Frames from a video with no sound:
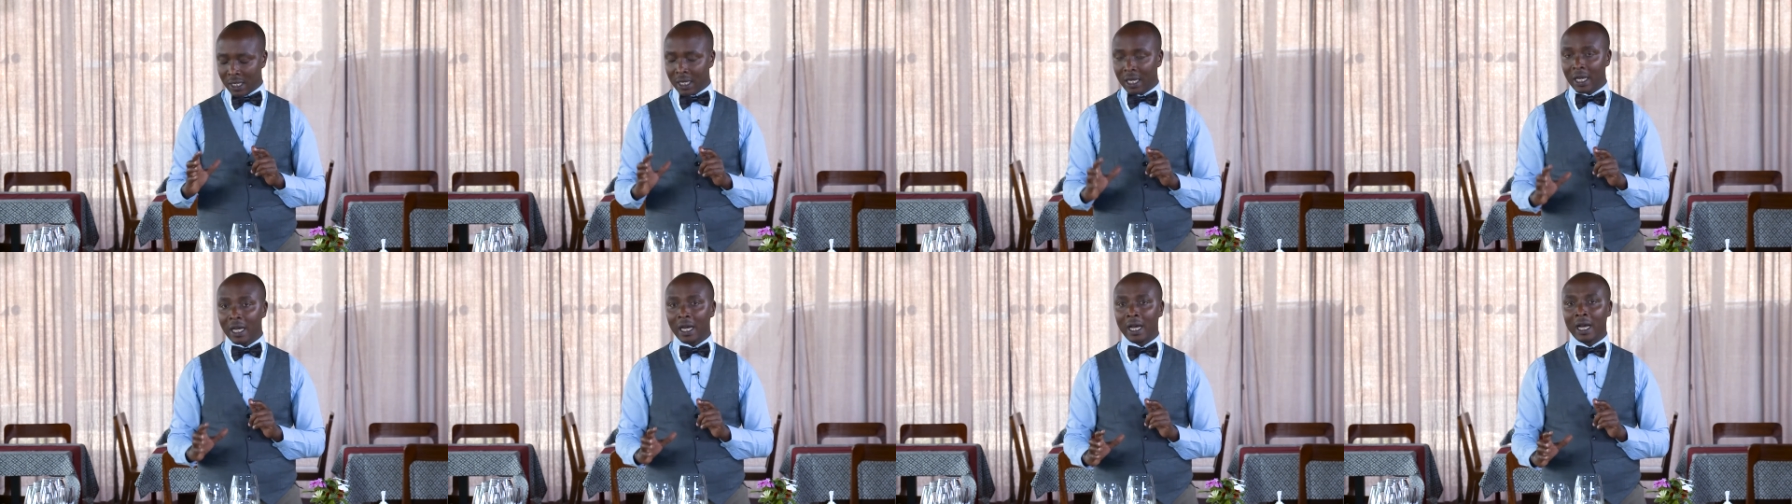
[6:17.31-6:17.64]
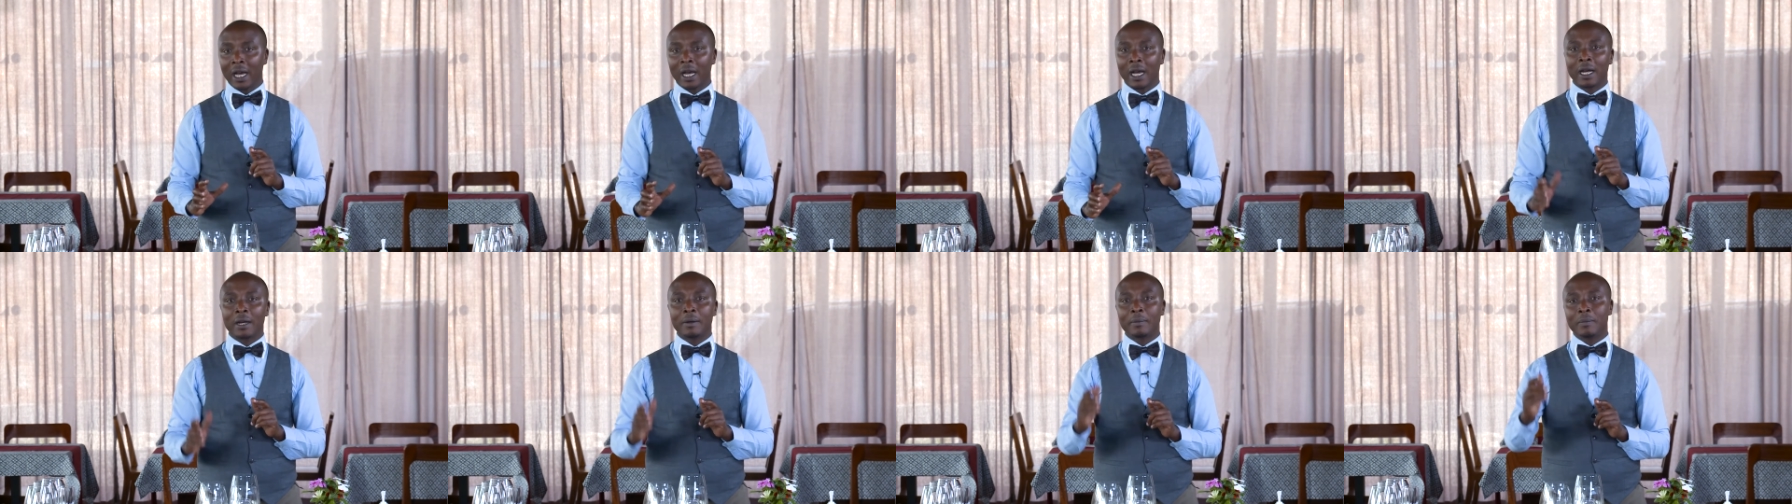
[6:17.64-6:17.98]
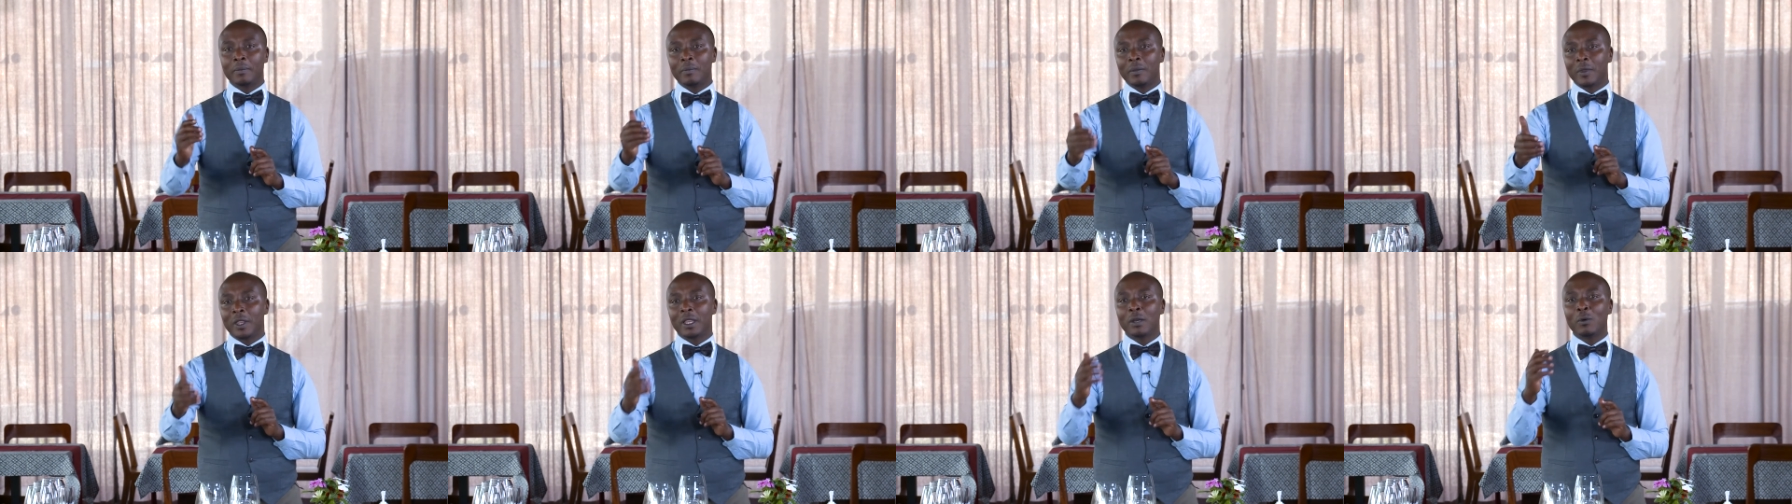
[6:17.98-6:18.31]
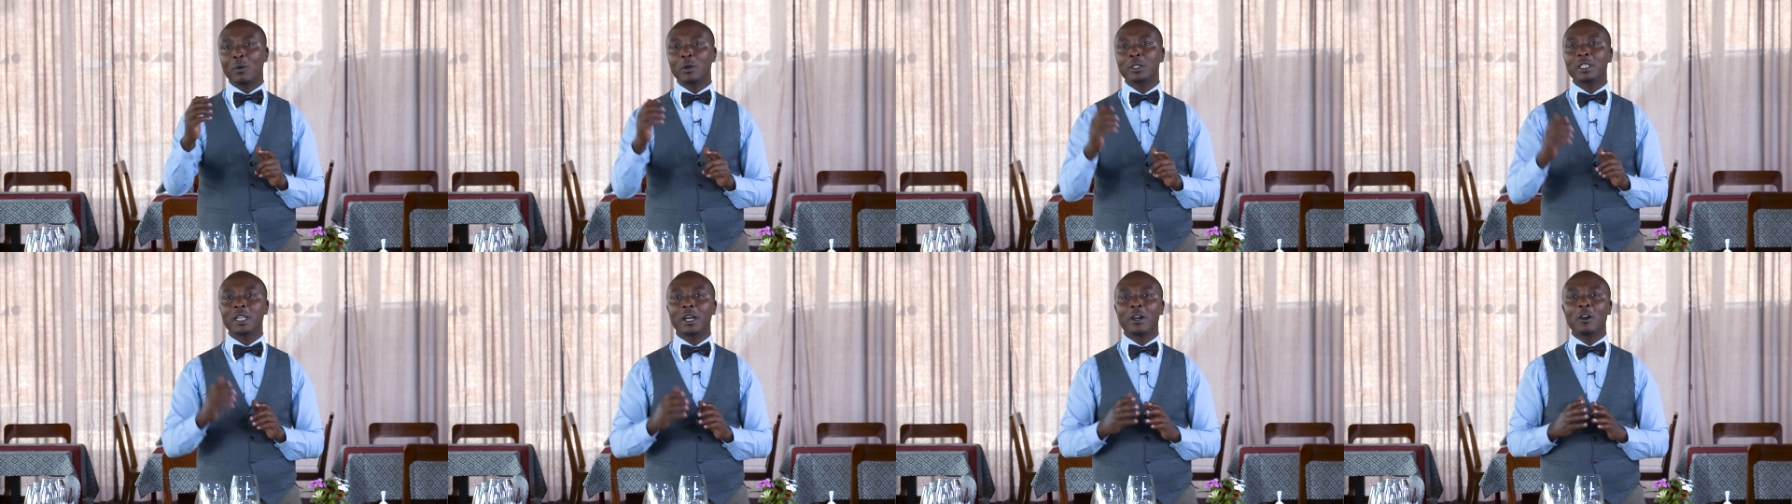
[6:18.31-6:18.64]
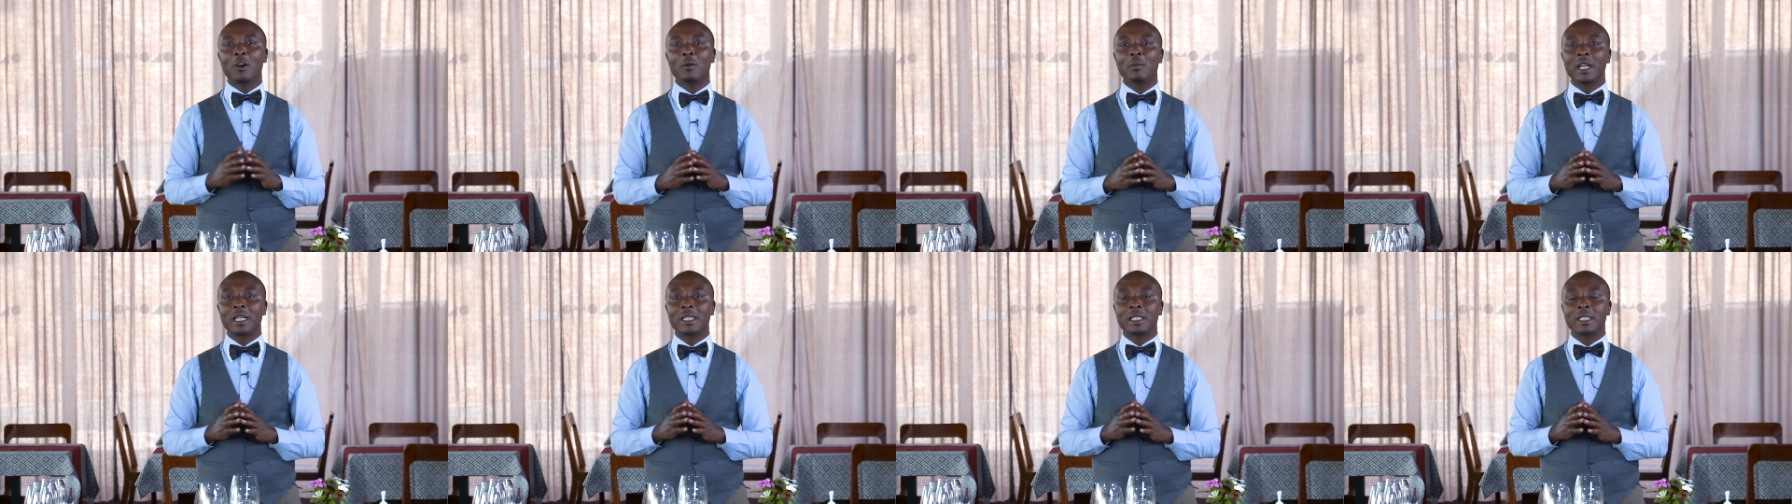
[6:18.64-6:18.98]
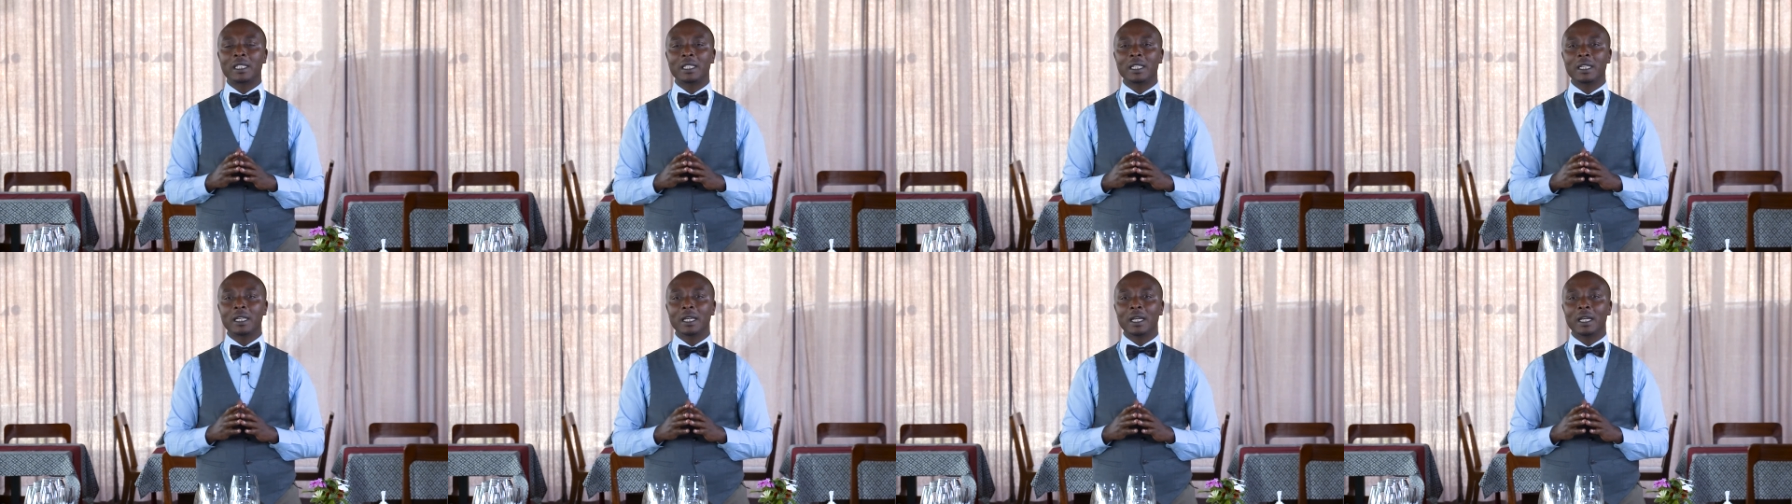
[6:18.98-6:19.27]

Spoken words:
the water goblet.